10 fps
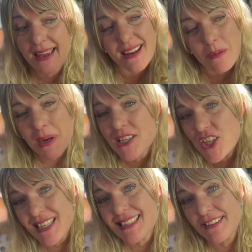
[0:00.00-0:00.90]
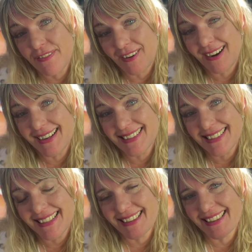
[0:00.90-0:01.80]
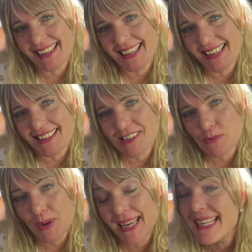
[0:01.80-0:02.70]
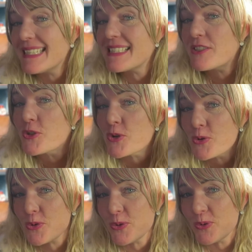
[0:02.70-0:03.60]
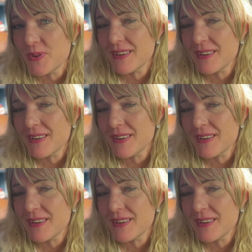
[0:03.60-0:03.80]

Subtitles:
And am I justified in thinking this way? Is it true?